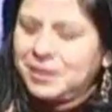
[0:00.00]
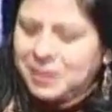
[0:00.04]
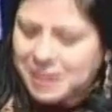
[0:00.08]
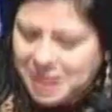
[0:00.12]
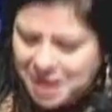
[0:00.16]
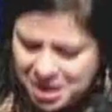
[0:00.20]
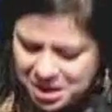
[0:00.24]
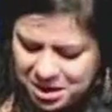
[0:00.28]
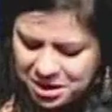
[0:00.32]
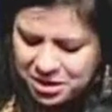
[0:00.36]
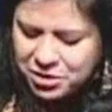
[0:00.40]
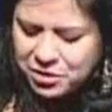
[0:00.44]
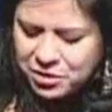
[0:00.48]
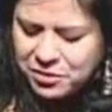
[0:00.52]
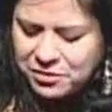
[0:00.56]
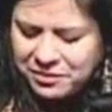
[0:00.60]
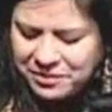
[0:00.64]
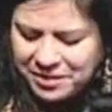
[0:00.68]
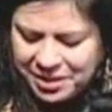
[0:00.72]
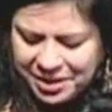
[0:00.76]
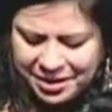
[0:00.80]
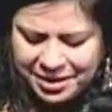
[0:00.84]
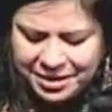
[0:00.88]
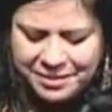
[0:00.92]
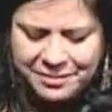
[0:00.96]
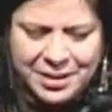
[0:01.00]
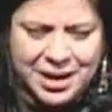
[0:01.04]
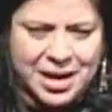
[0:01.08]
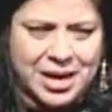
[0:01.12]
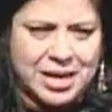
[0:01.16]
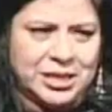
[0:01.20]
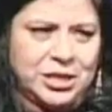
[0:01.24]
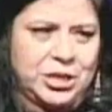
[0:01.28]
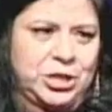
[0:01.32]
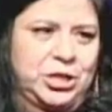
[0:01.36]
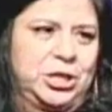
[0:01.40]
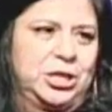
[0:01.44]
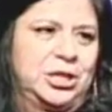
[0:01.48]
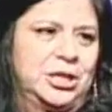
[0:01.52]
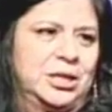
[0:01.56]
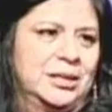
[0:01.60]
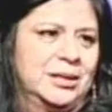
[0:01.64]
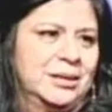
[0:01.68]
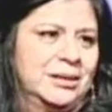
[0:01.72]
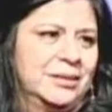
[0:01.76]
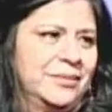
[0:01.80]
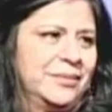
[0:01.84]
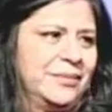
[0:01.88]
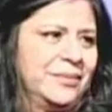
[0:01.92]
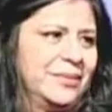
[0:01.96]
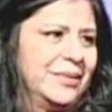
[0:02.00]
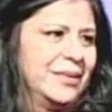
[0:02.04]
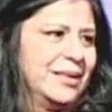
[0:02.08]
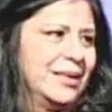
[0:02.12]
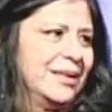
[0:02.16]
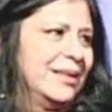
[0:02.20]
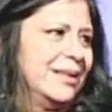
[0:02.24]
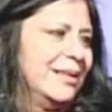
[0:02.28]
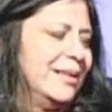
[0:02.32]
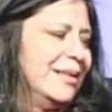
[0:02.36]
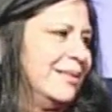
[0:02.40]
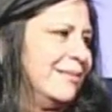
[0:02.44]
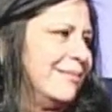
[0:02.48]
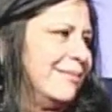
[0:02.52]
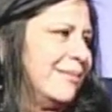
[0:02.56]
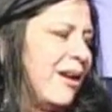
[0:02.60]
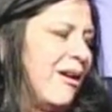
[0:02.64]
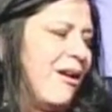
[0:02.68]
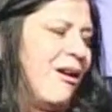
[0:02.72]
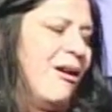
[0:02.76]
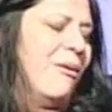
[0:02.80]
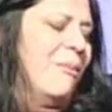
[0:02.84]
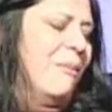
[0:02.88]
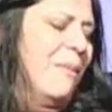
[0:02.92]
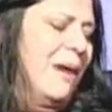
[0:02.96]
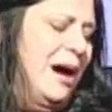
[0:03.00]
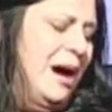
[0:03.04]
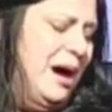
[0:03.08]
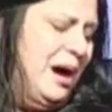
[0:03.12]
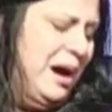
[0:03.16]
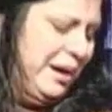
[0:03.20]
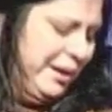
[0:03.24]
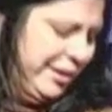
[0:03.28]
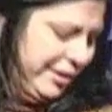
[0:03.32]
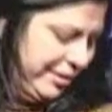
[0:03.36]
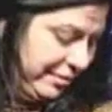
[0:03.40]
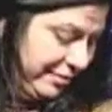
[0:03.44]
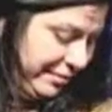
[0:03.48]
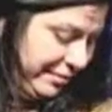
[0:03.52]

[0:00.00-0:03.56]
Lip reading: Thank you very much. Oh my.